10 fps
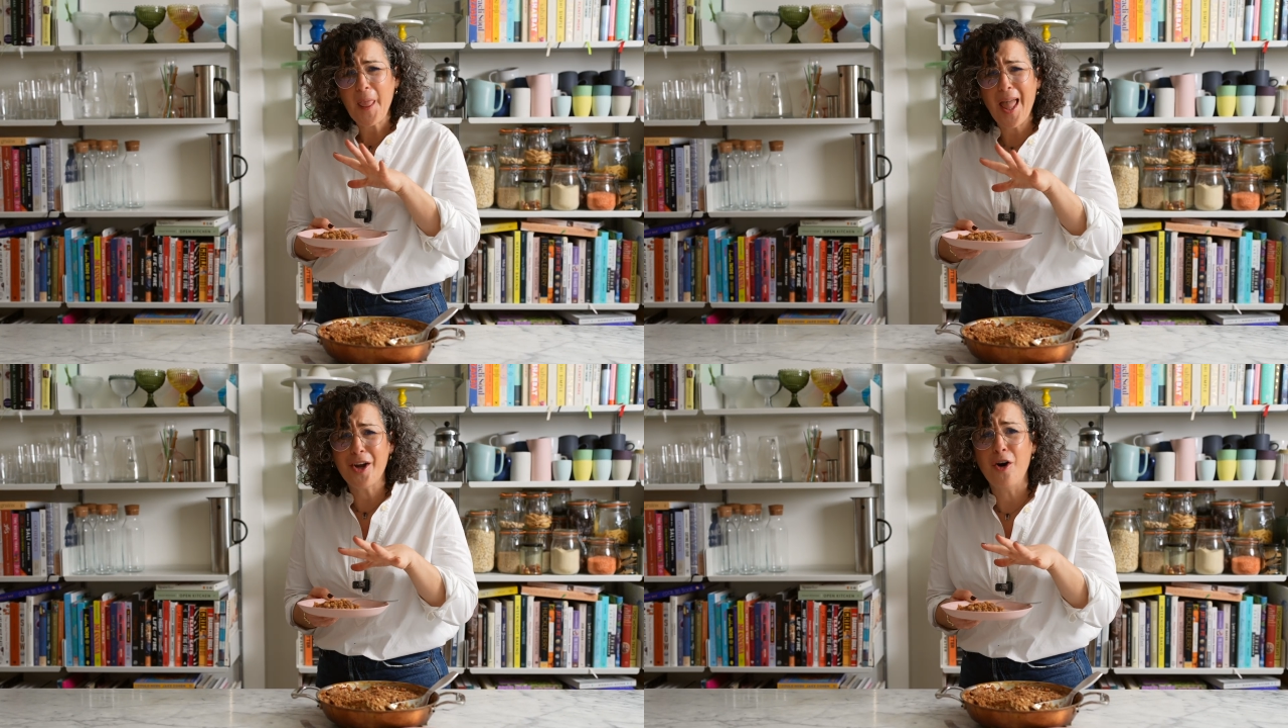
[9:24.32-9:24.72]

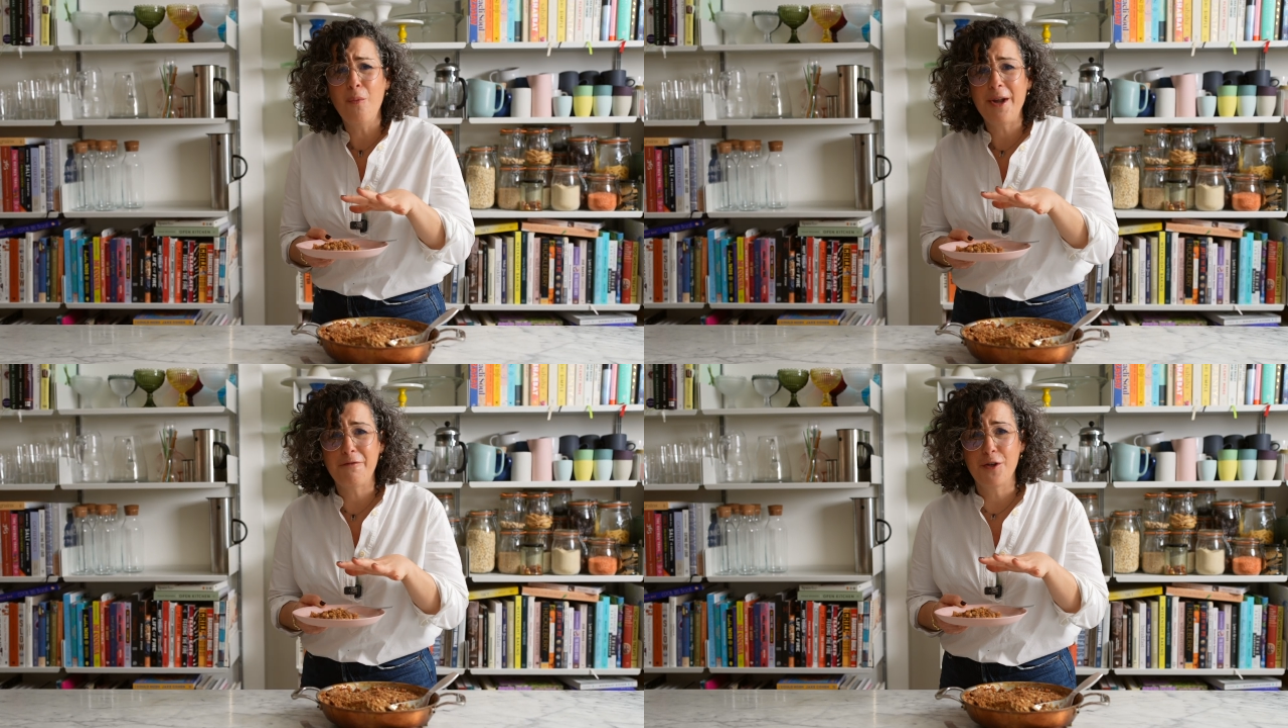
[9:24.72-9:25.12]
I can't
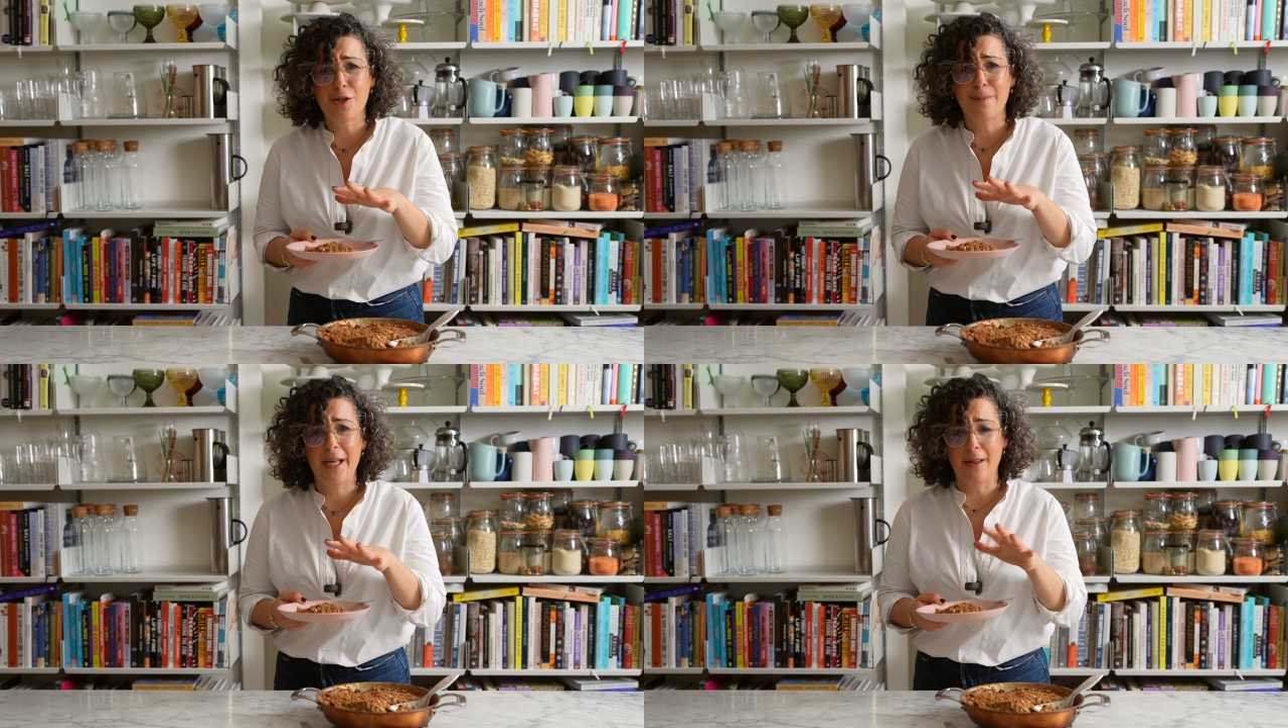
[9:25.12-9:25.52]
wait for you
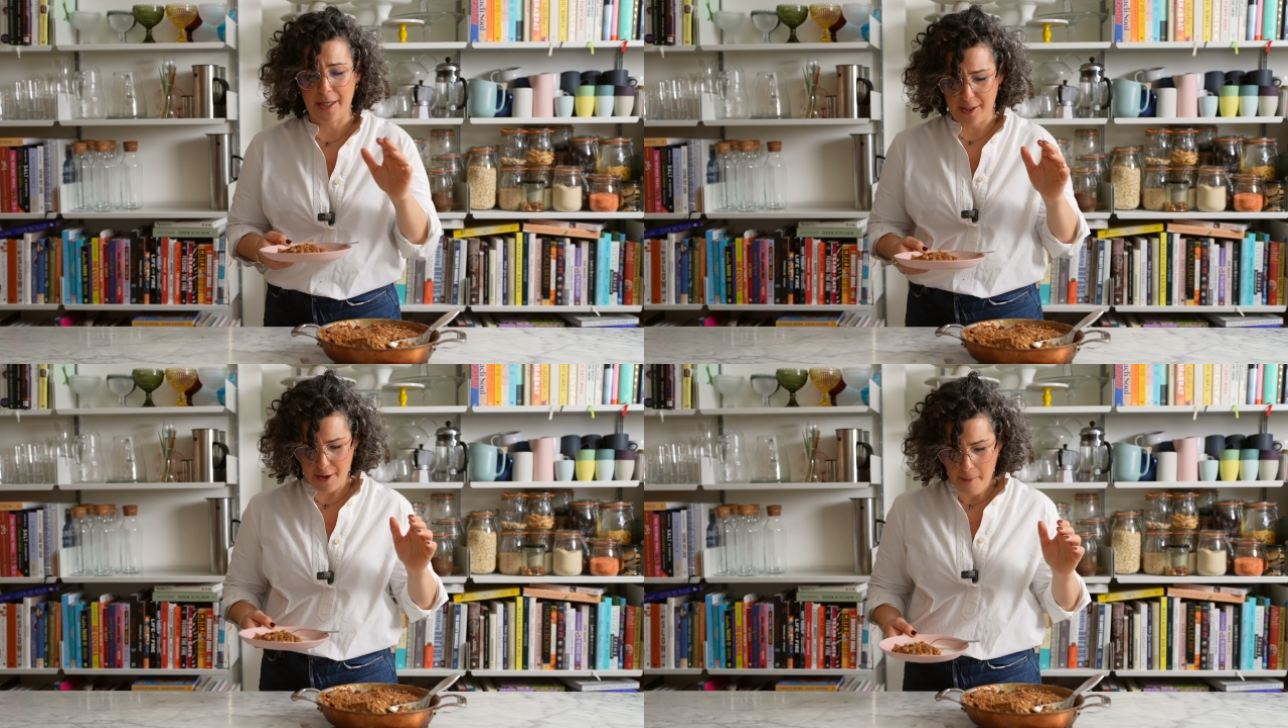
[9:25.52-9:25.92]
to make
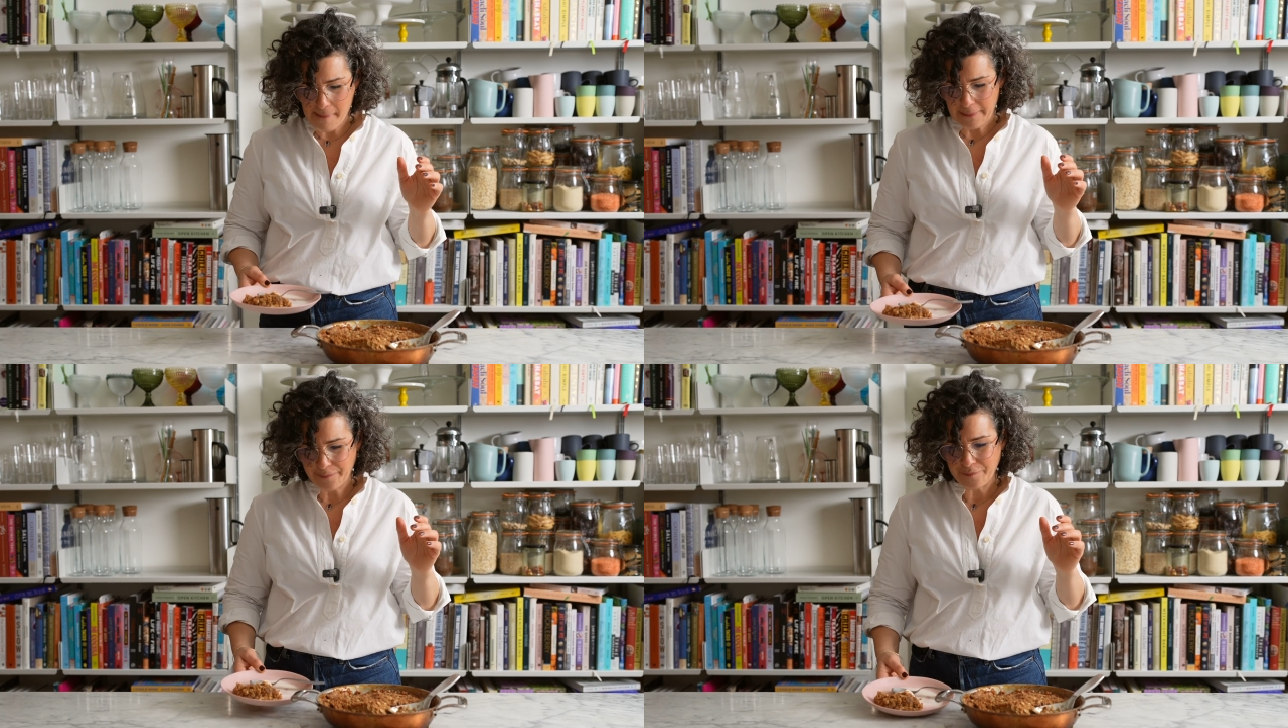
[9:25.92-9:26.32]
this.
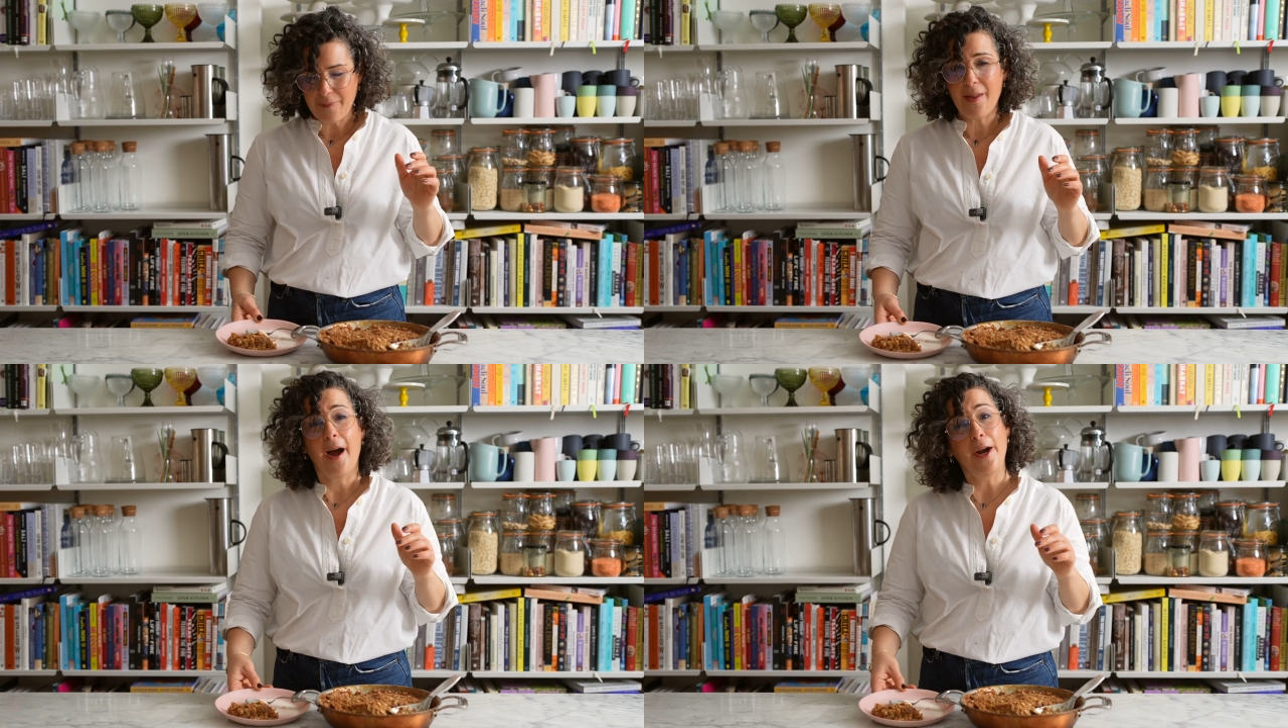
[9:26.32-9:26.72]

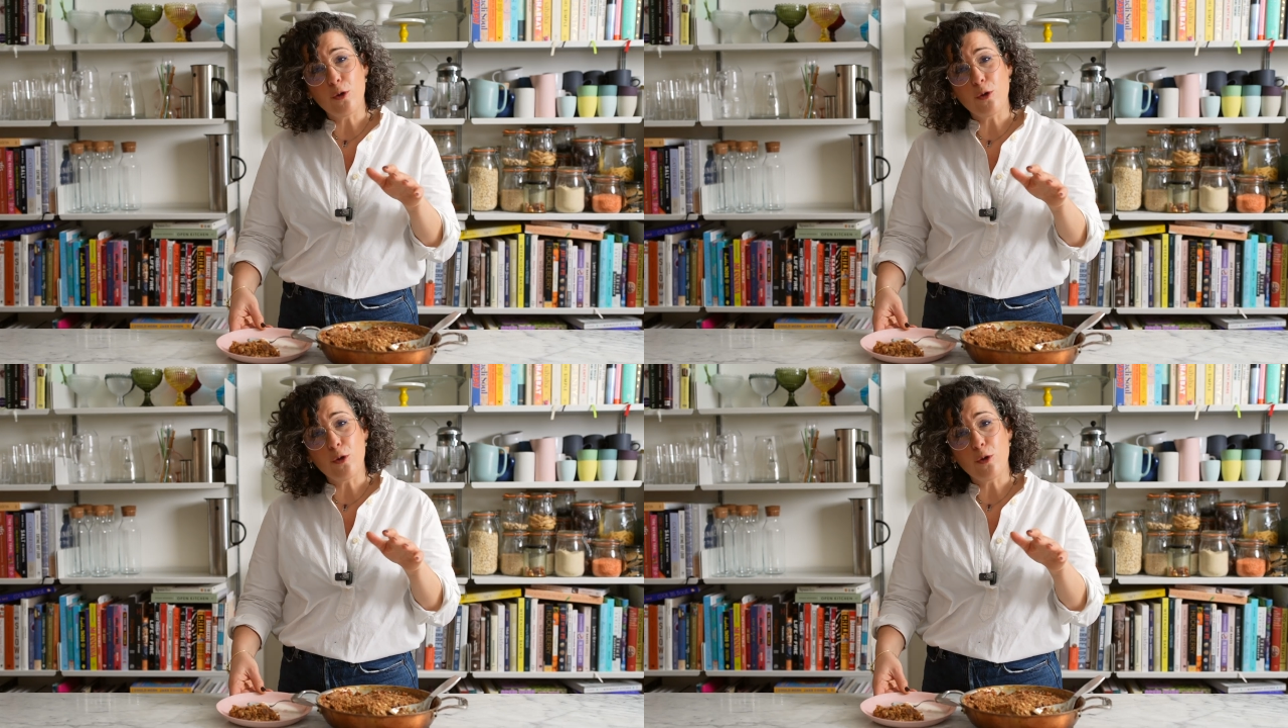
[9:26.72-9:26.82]
I